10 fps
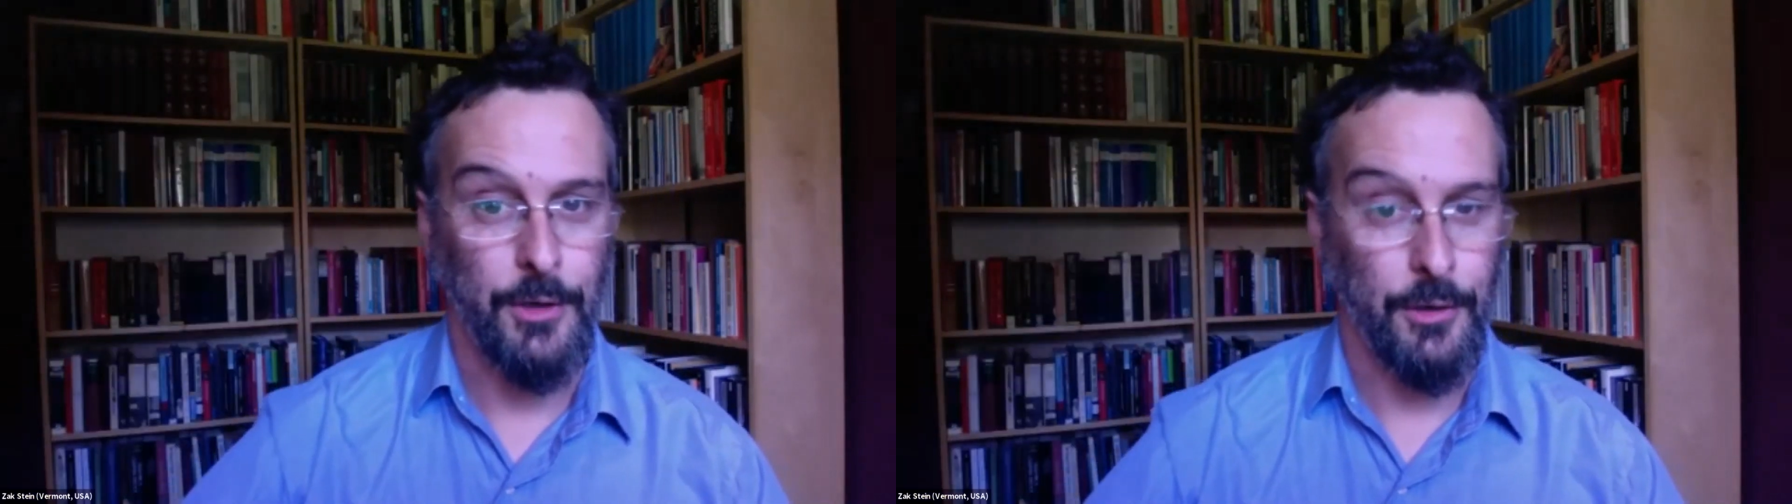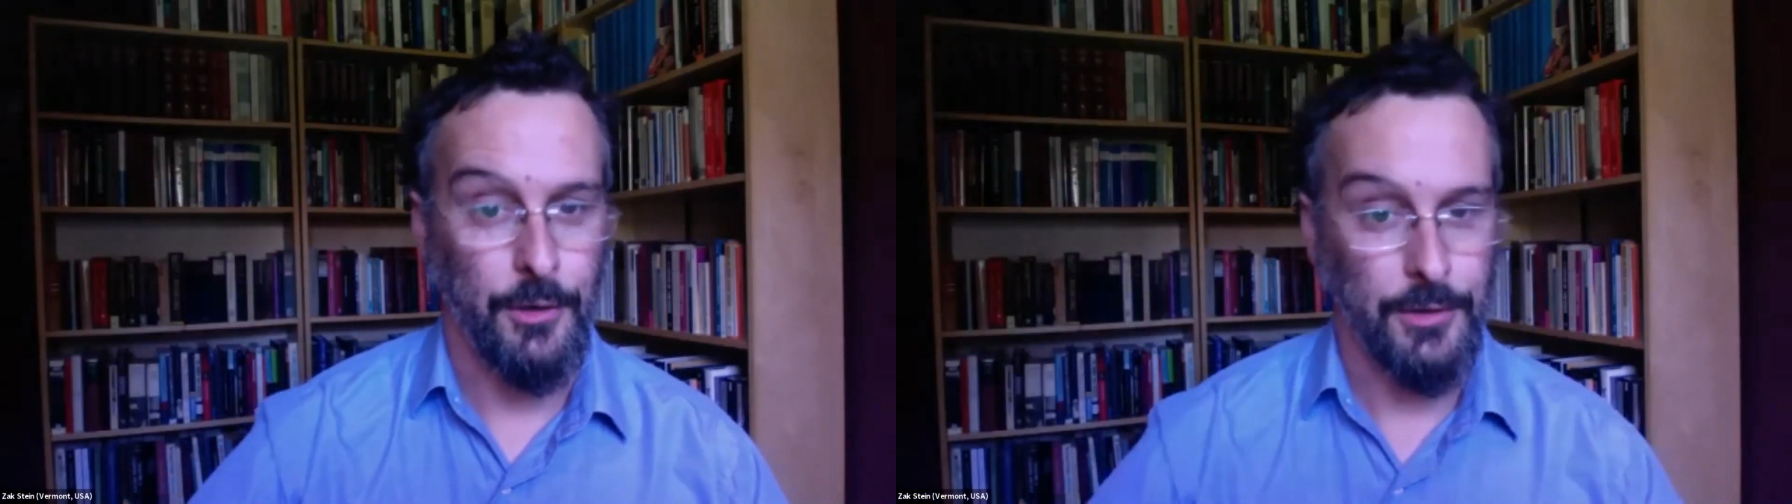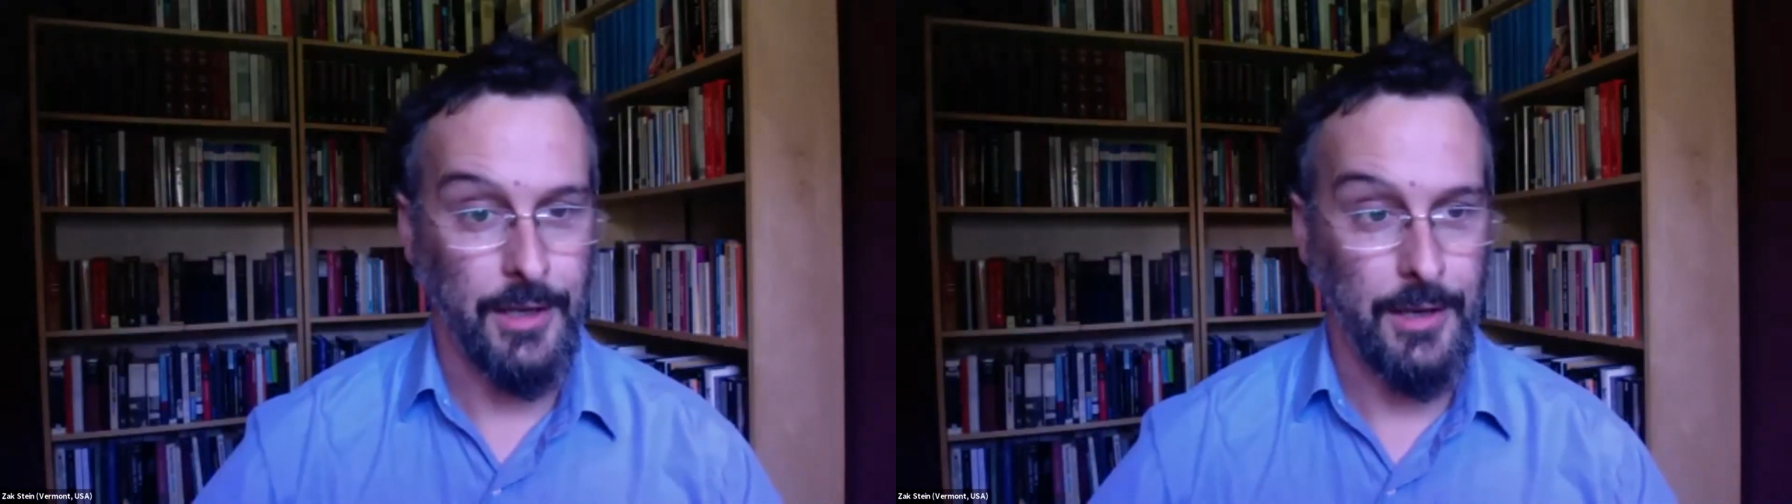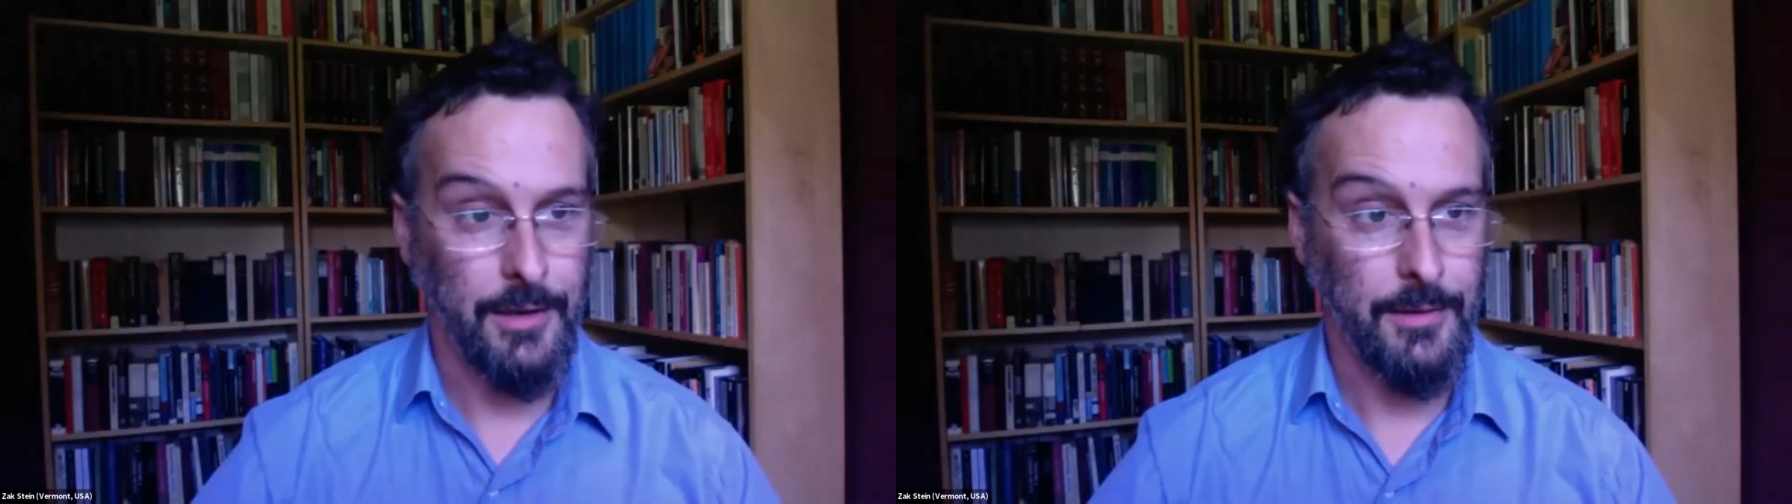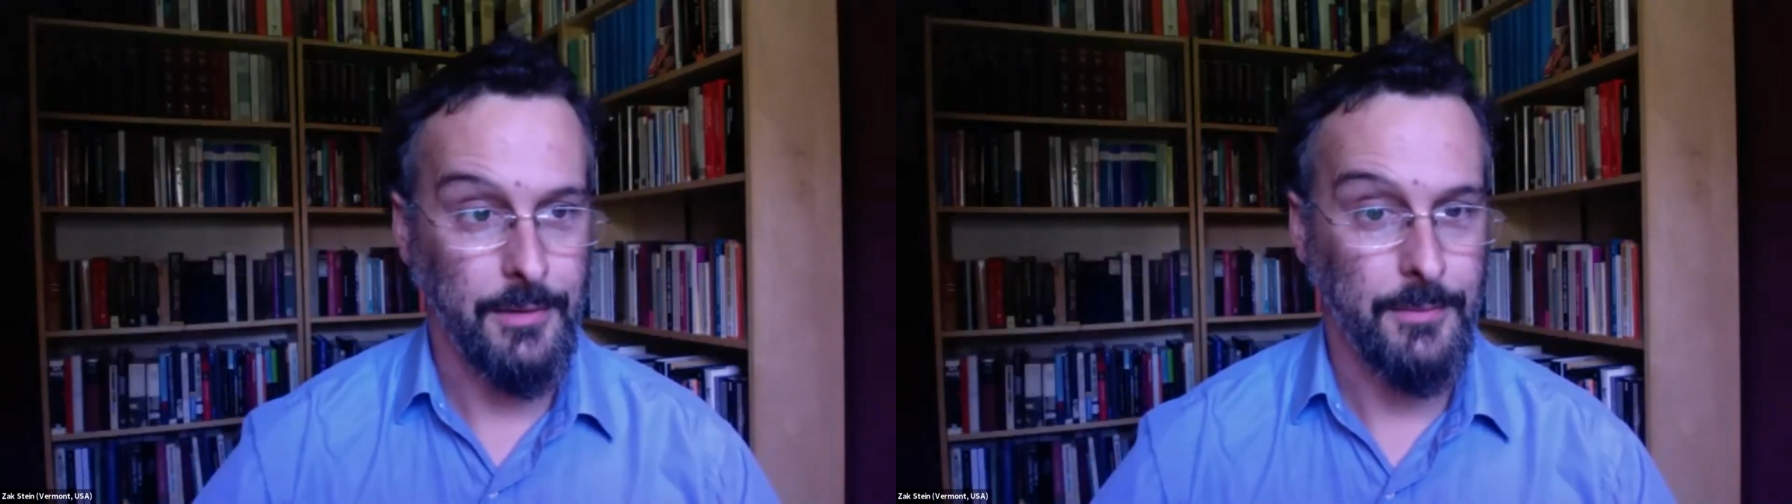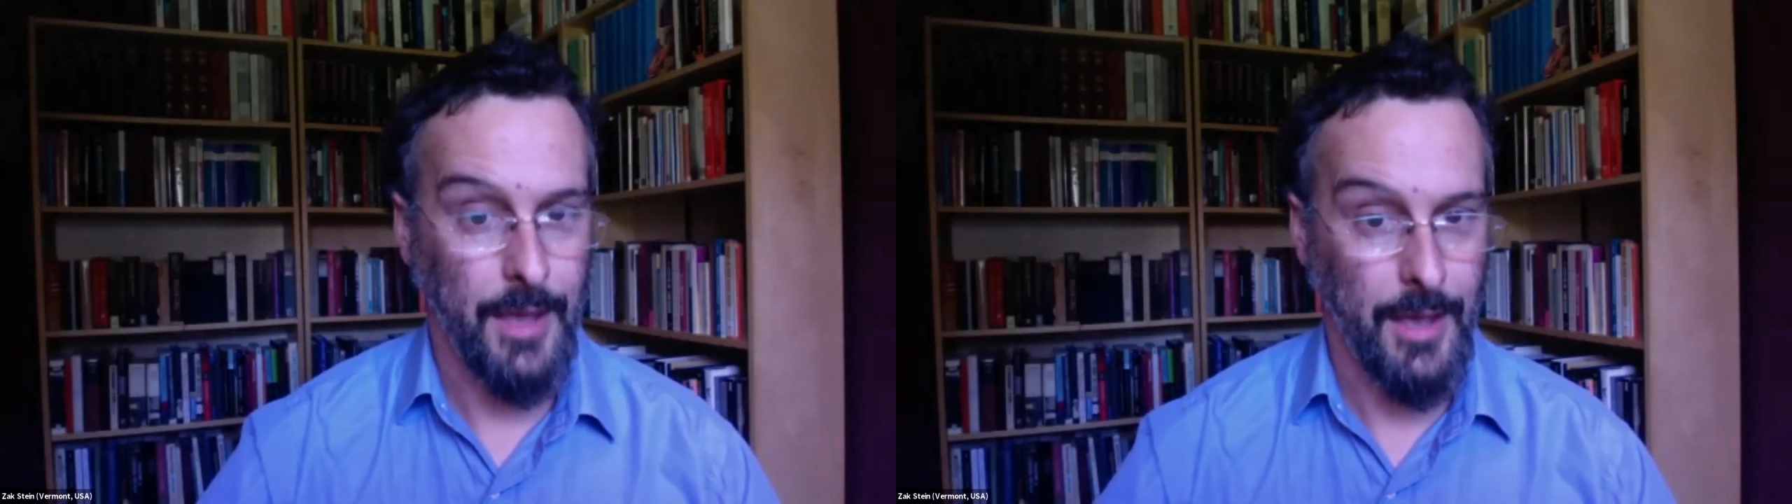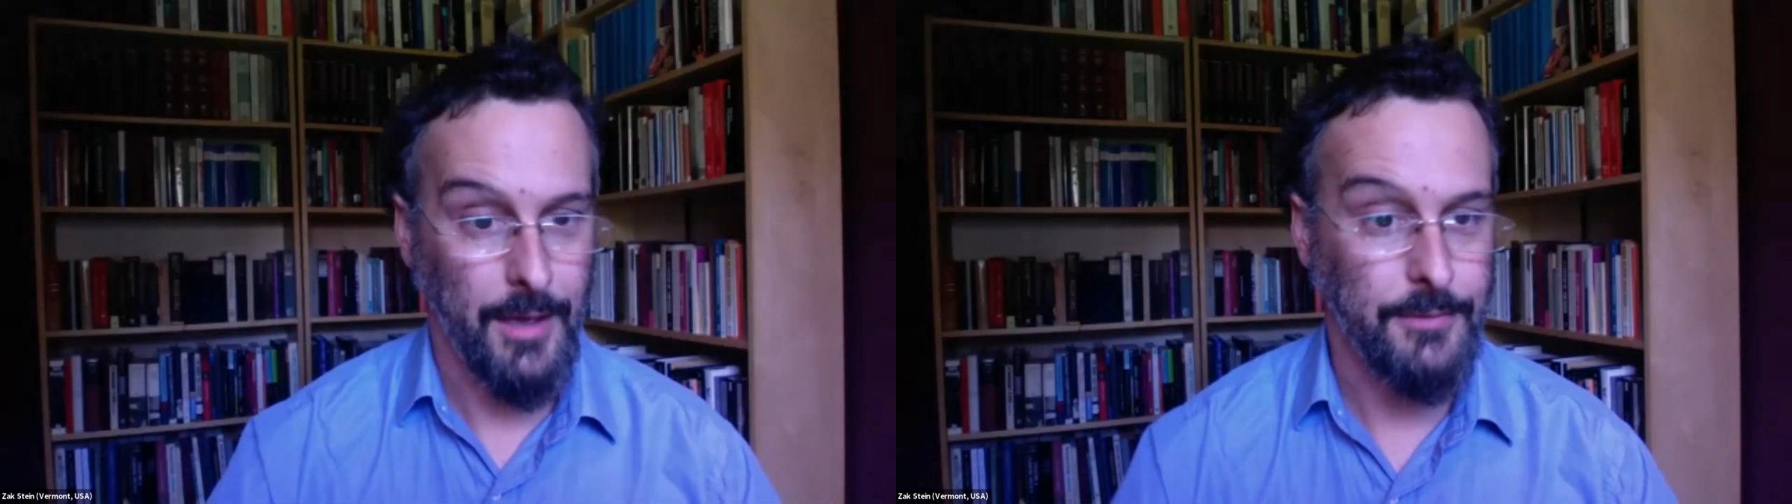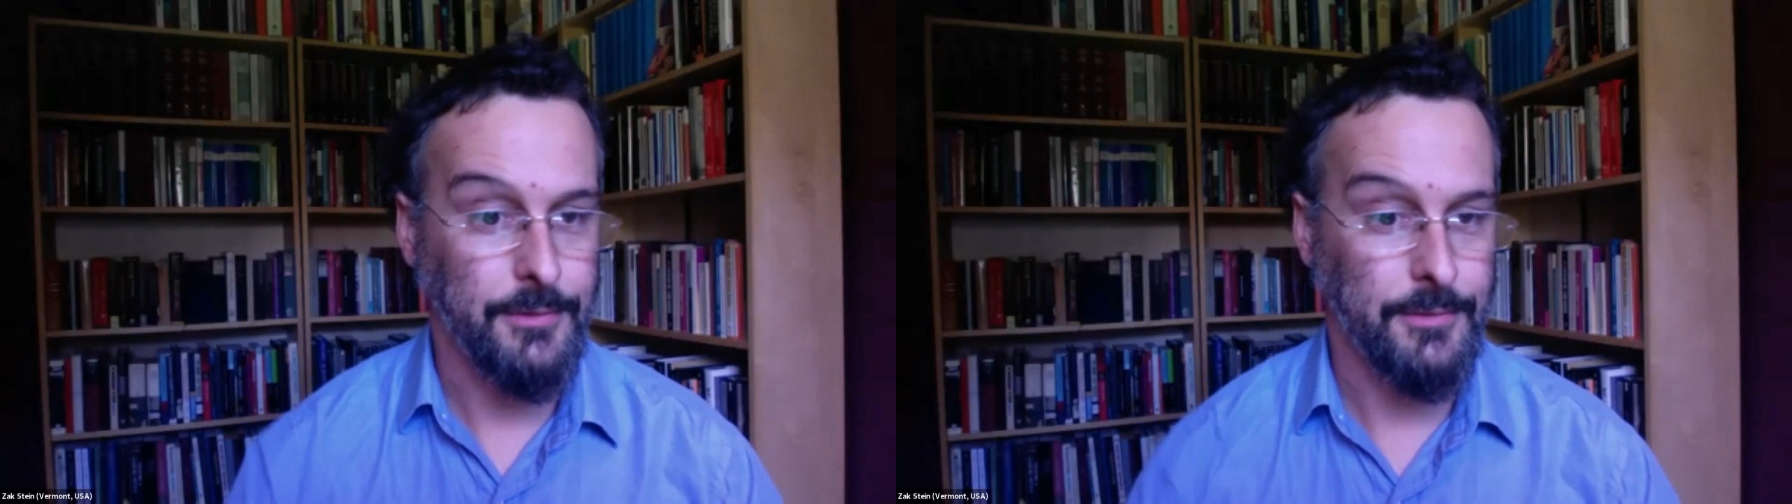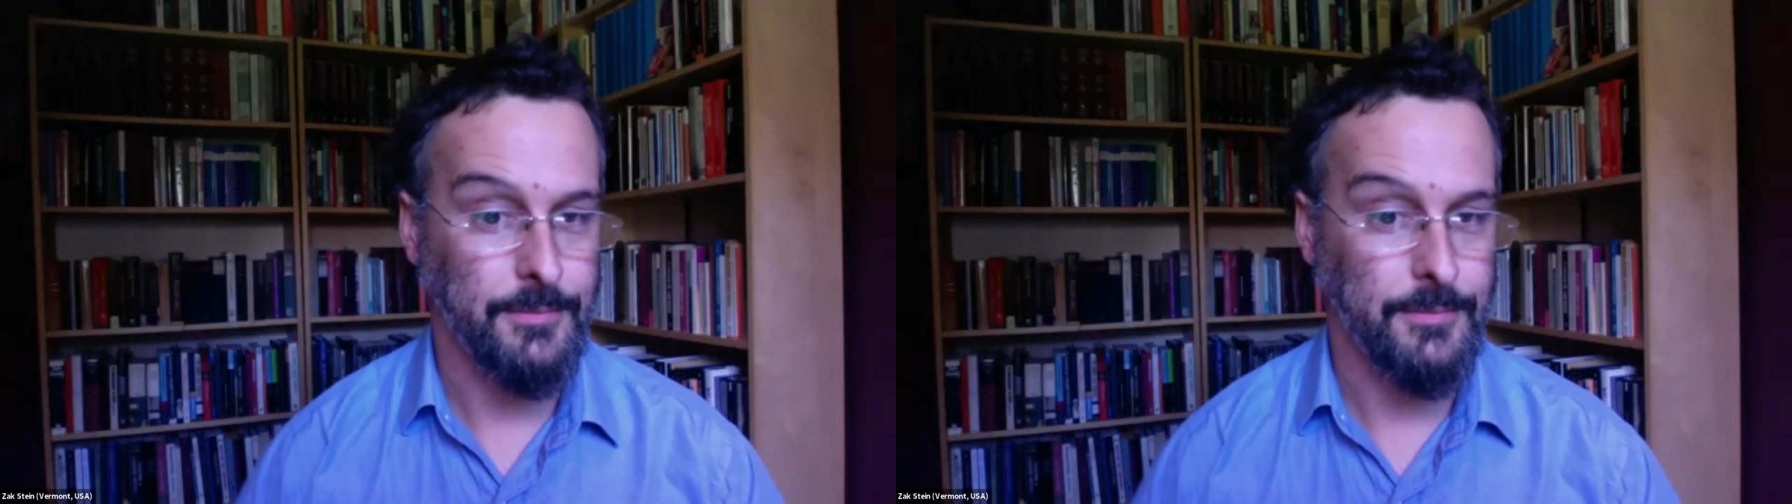currently have.